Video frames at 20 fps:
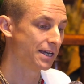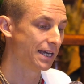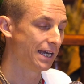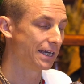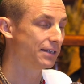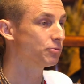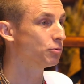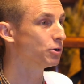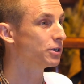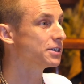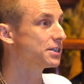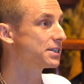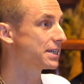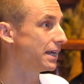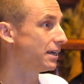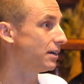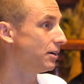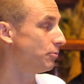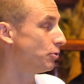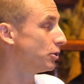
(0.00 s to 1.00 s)
And what
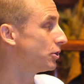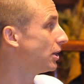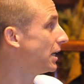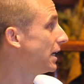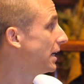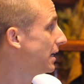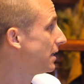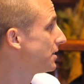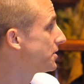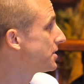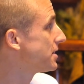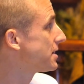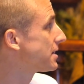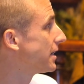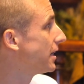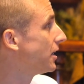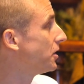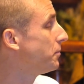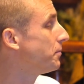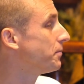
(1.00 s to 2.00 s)
else is
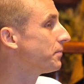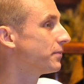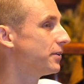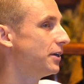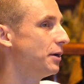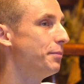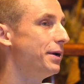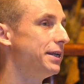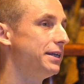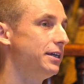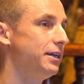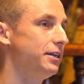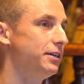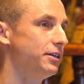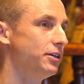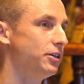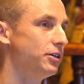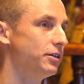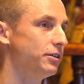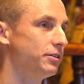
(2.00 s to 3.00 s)
there? There are many
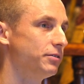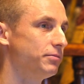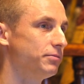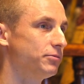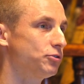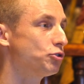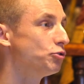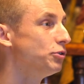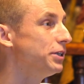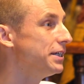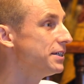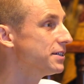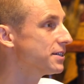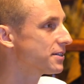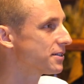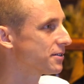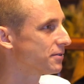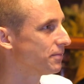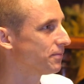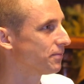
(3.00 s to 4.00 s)

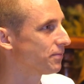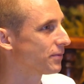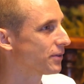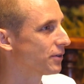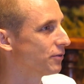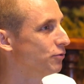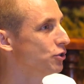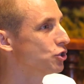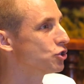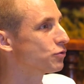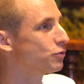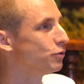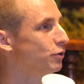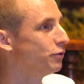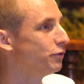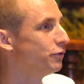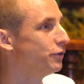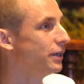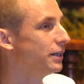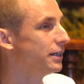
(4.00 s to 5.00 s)
trees,
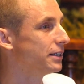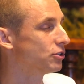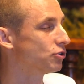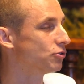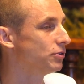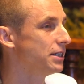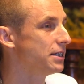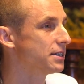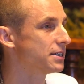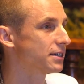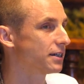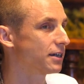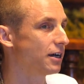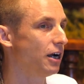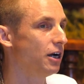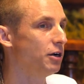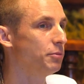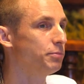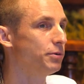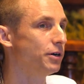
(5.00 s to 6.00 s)
wish-fulfilling trees,
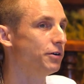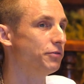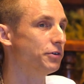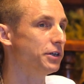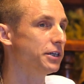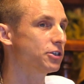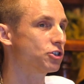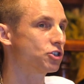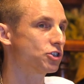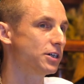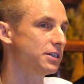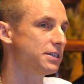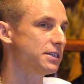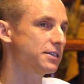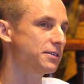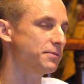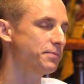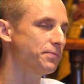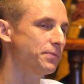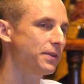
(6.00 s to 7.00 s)
kalpa
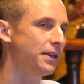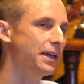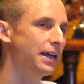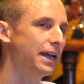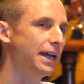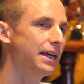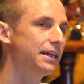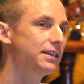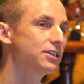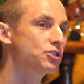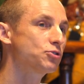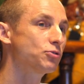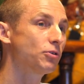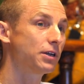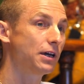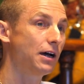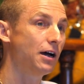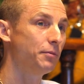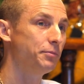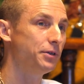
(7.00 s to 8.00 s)
vrikshas, and
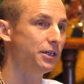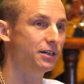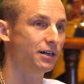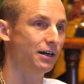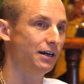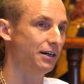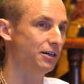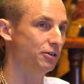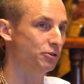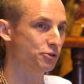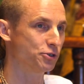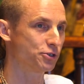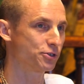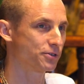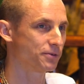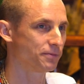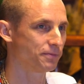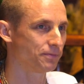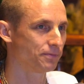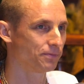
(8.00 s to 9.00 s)
surabi
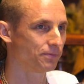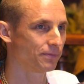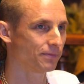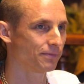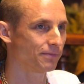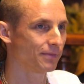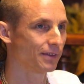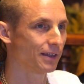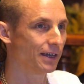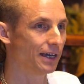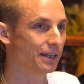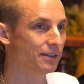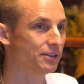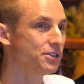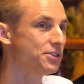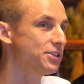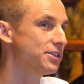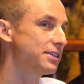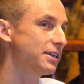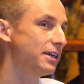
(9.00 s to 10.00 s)
cows. And
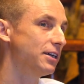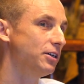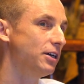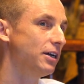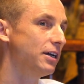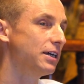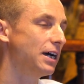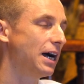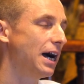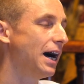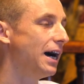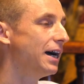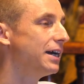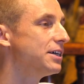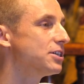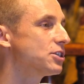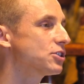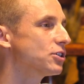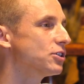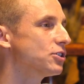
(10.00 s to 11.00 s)
this is the
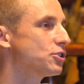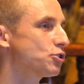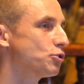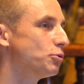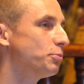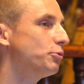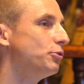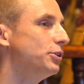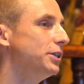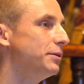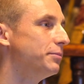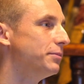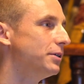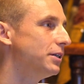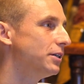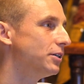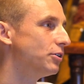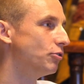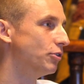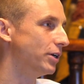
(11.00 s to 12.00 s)
highest
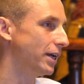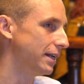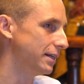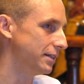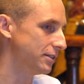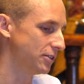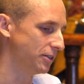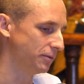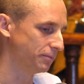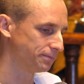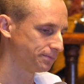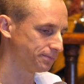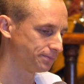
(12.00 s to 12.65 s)
supreme reality.